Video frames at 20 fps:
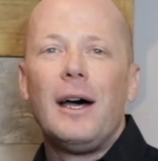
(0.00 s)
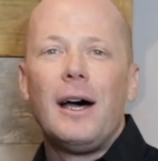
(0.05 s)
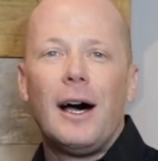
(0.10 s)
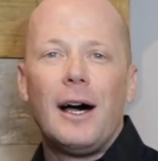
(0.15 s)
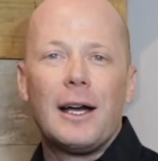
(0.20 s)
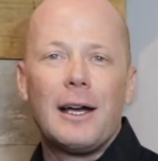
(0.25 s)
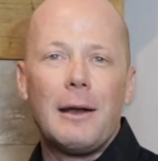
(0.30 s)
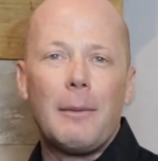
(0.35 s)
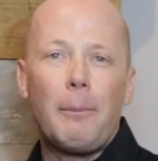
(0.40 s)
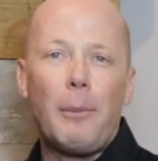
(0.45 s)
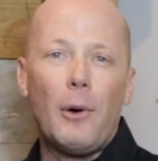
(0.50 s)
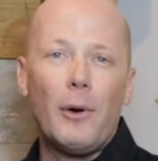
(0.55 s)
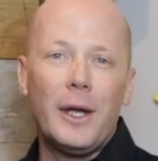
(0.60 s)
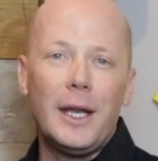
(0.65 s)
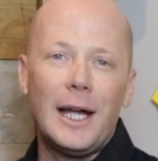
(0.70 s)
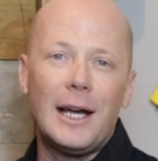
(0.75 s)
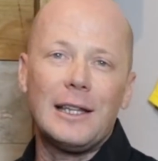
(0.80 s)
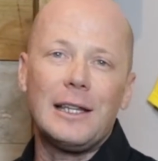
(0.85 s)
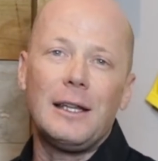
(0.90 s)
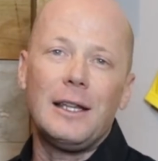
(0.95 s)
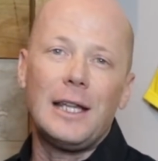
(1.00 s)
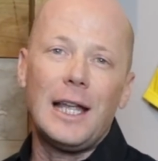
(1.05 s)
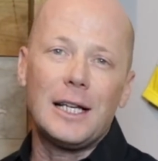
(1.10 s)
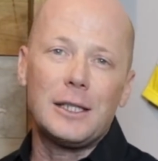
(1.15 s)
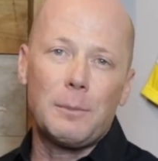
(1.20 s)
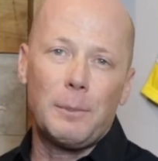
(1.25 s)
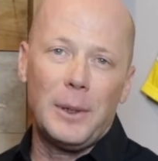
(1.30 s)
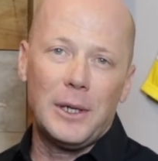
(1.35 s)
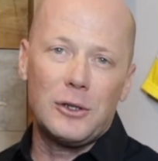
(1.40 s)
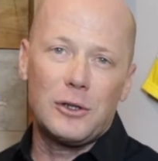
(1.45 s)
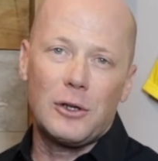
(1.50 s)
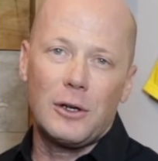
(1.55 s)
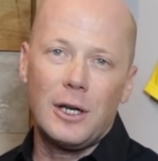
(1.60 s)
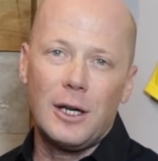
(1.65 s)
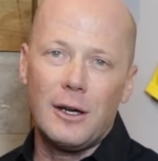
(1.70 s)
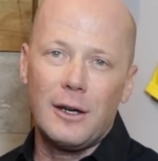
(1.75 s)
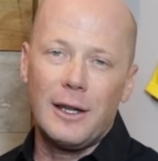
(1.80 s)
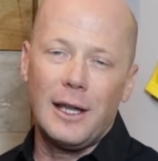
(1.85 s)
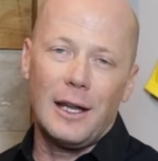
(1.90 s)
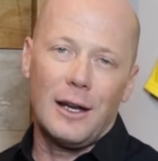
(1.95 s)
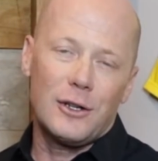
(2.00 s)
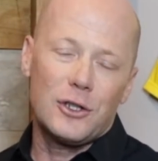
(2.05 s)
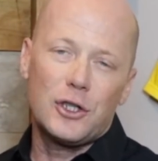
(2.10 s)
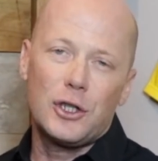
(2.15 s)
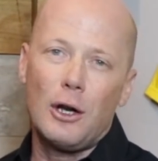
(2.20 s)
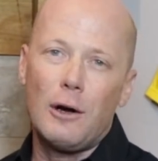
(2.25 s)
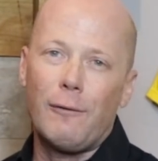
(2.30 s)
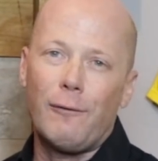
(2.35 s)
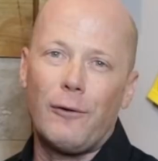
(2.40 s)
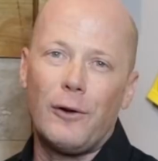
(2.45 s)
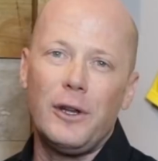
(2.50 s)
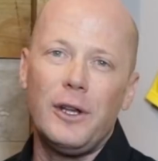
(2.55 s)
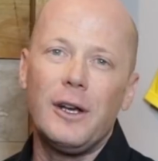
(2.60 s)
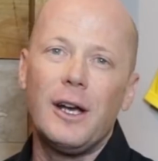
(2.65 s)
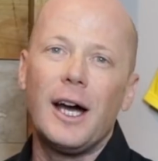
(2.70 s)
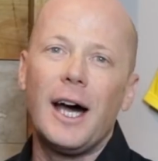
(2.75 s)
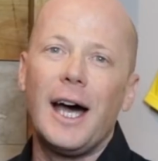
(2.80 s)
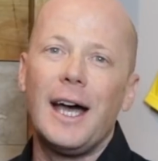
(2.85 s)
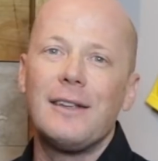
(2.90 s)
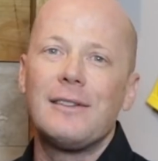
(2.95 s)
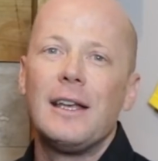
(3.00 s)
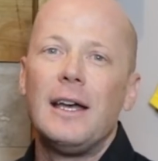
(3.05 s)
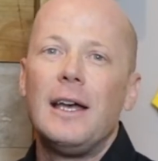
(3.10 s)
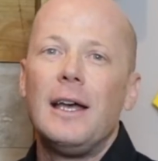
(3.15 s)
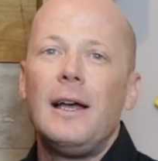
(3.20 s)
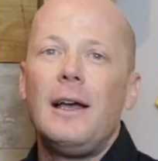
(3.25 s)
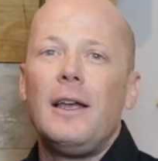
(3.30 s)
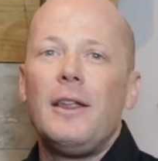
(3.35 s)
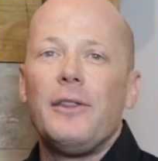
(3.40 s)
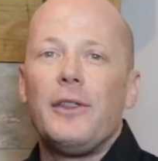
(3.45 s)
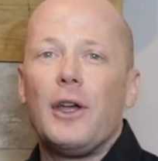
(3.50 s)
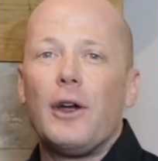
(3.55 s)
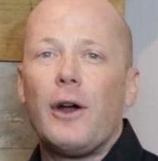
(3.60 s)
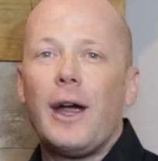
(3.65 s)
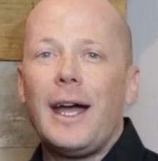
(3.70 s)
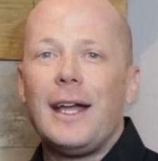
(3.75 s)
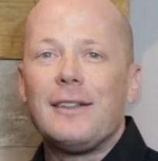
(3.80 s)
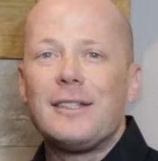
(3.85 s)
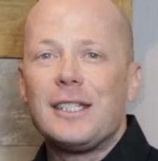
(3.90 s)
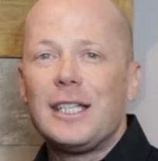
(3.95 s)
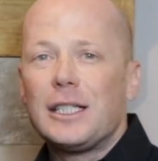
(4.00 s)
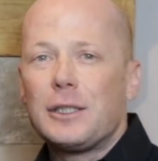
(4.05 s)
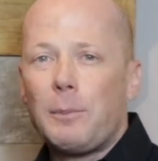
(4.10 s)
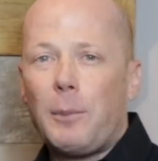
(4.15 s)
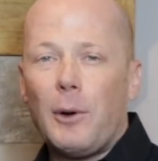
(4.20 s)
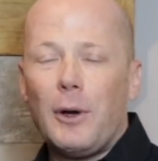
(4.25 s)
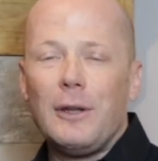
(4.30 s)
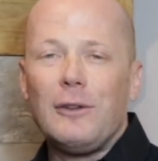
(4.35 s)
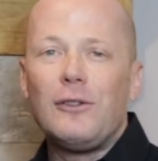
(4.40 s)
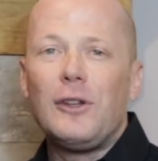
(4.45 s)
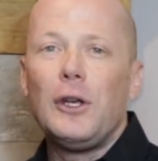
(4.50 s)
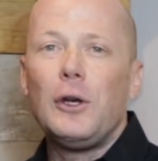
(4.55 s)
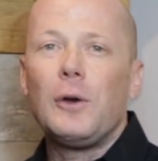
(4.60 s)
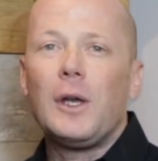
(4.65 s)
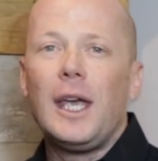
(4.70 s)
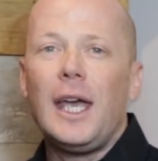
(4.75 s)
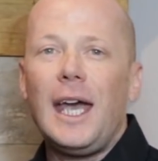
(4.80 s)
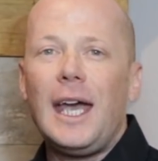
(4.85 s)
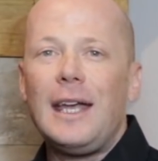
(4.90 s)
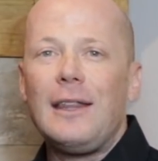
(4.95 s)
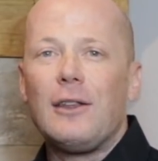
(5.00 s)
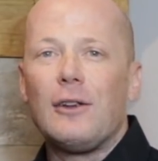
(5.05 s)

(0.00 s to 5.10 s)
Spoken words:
I'm going to point out the next picture here that I'll show for you guys. They're at 6.2K.